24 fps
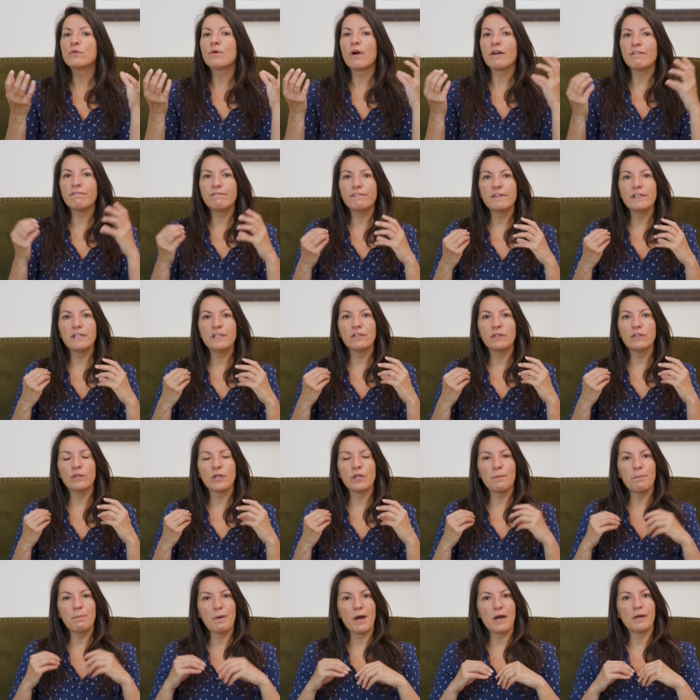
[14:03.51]
do I feel
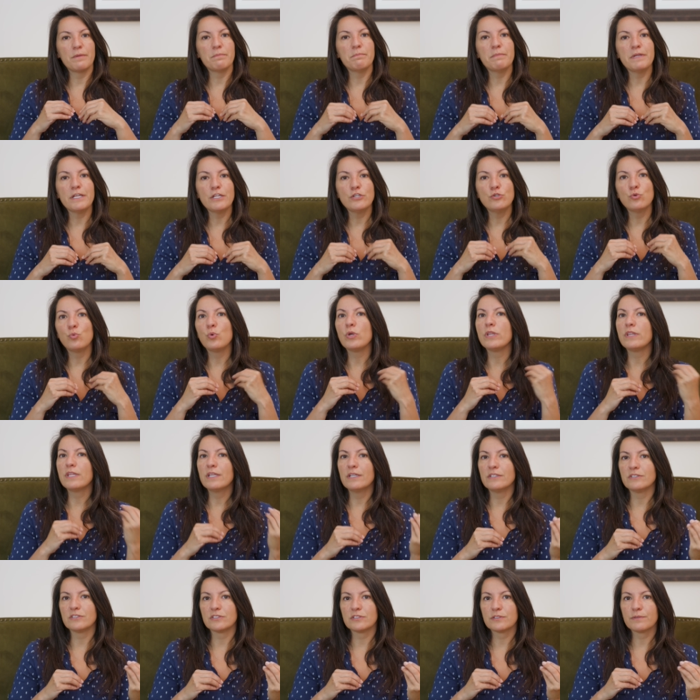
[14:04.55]
about me doing
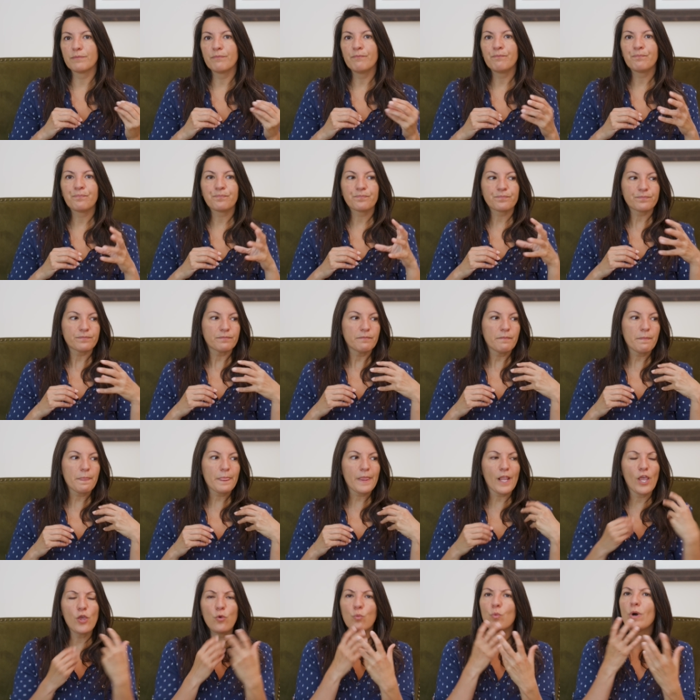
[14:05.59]
this?
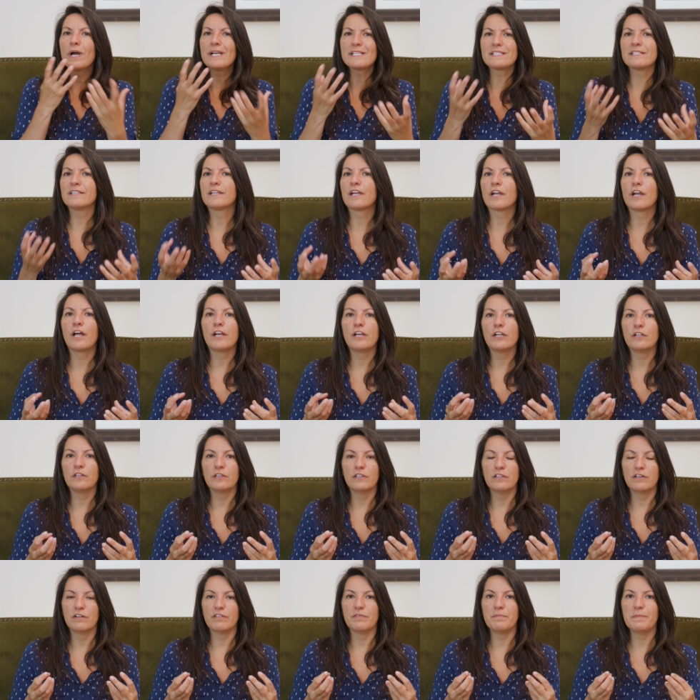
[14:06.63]
And why does it that I
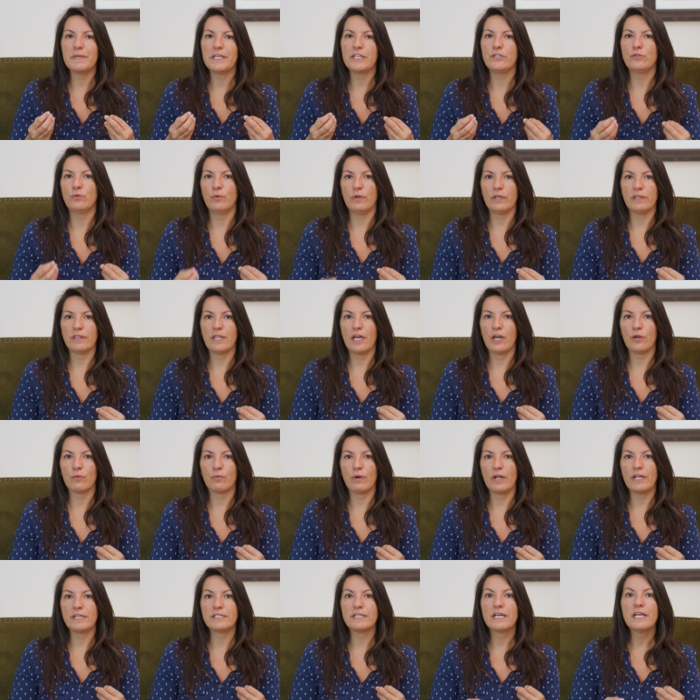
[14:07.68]
don't love me doing that,
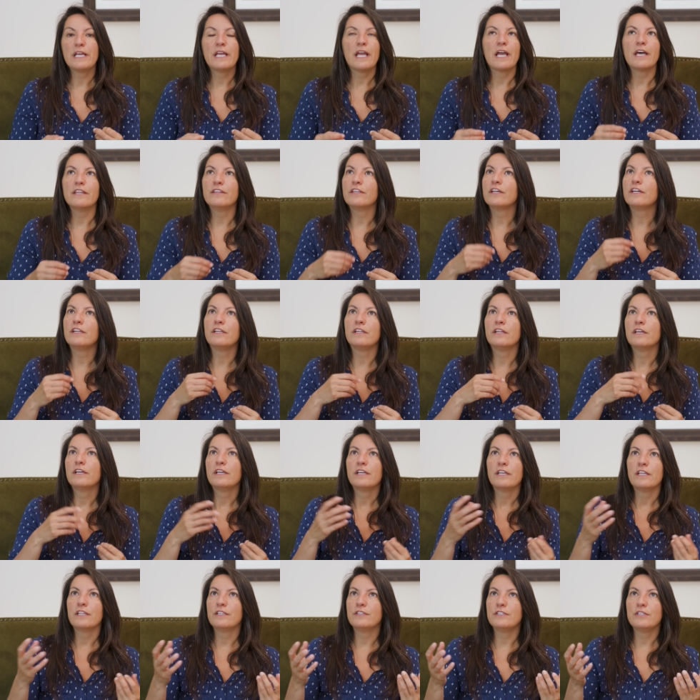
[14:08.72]
right? And then
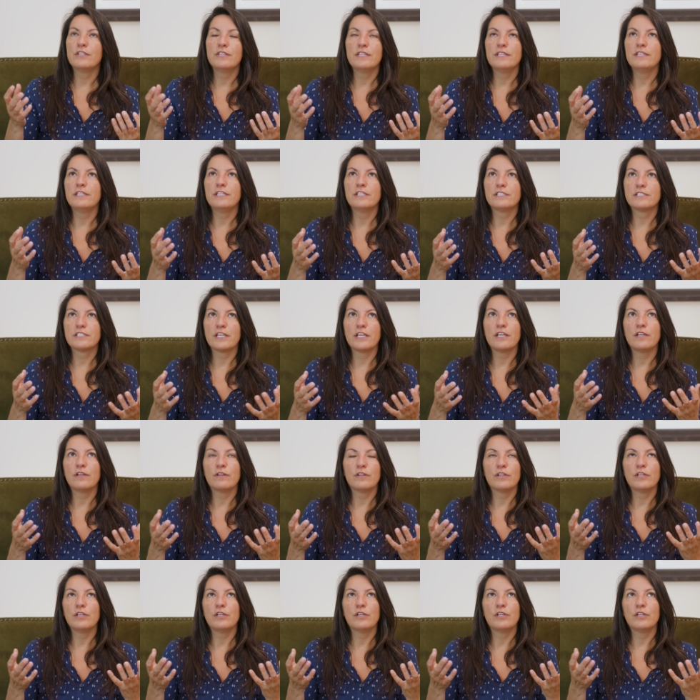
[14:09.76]
let's
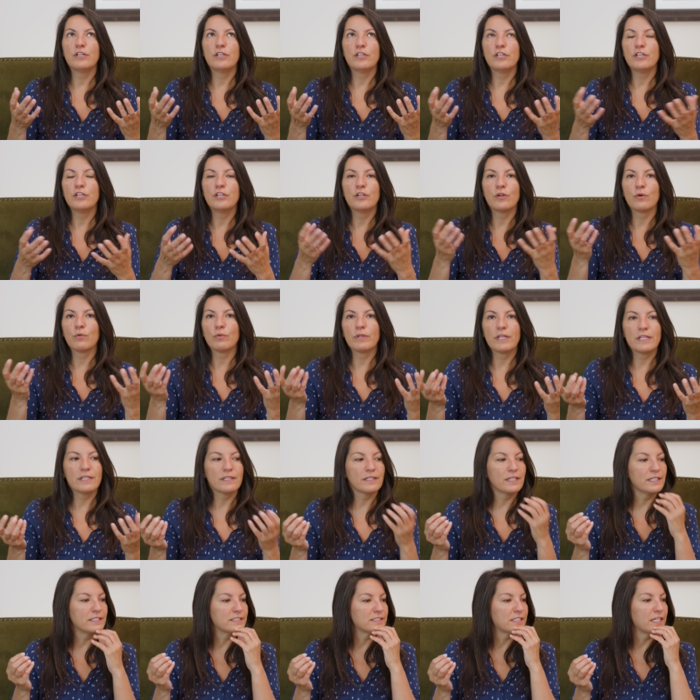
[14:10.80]
say
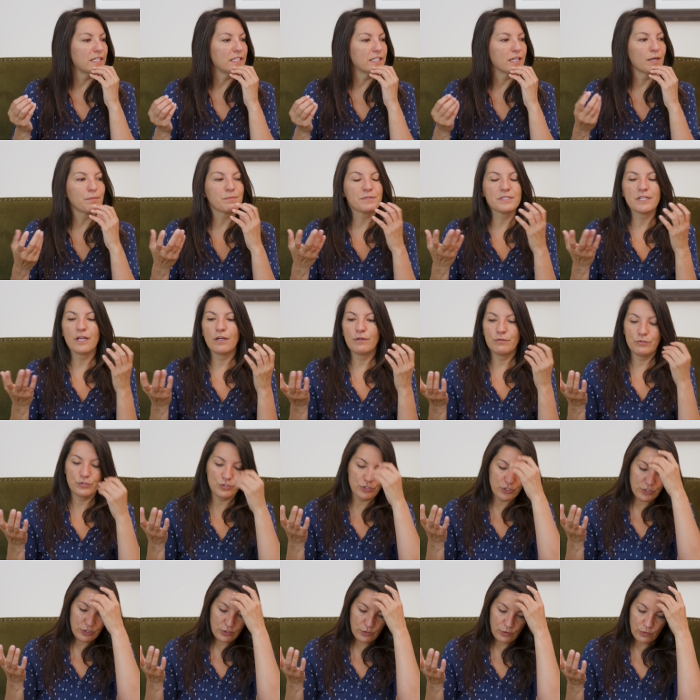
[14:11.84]
it comes down
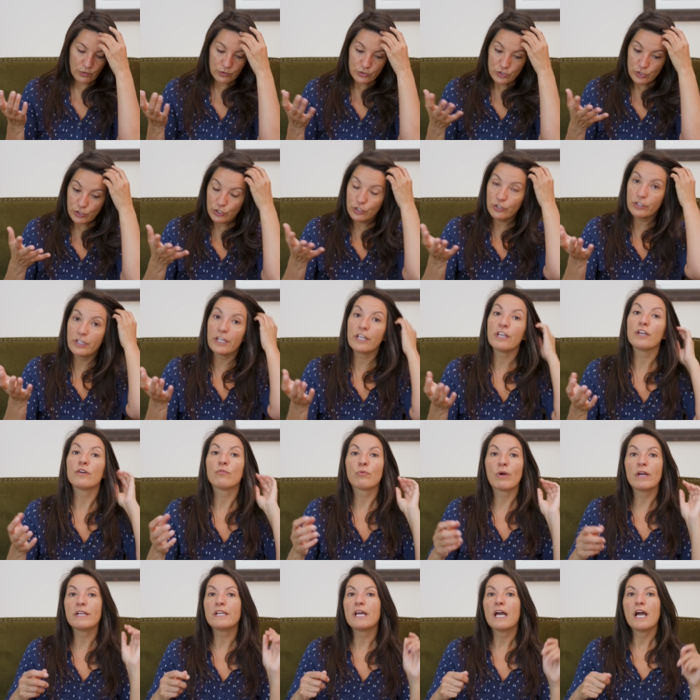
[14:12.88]
to cooking,
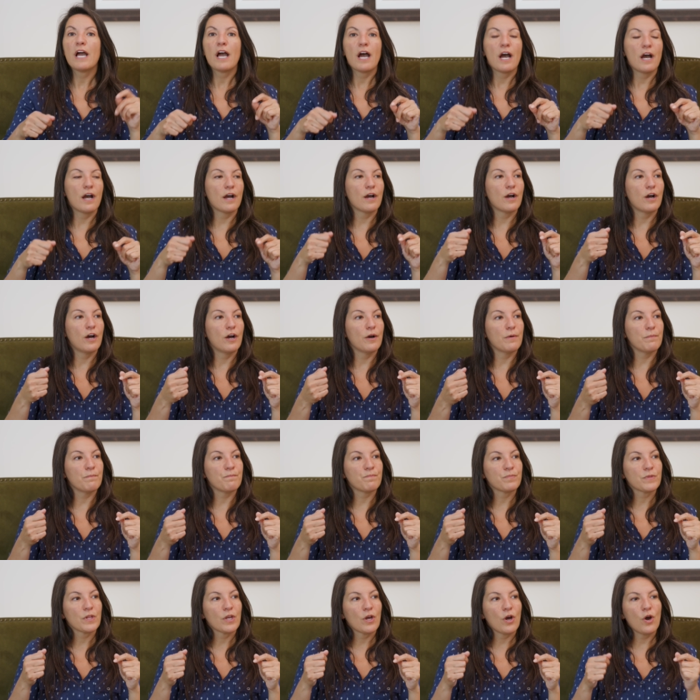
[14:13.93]
right?
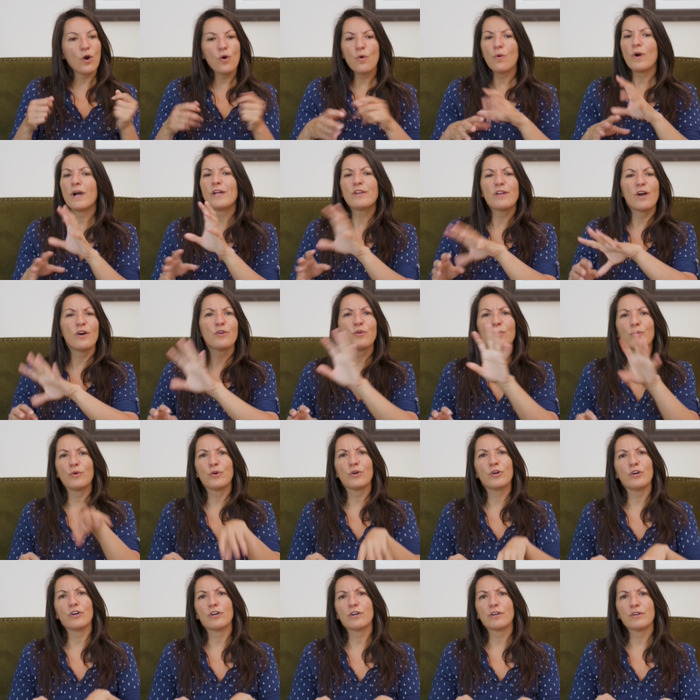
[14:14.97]
Oh, I don't
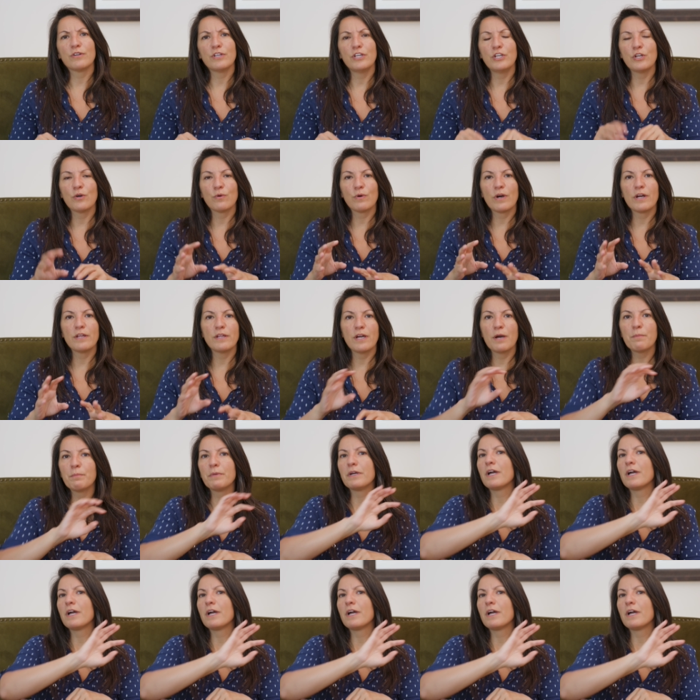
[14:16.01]
cook. You know, I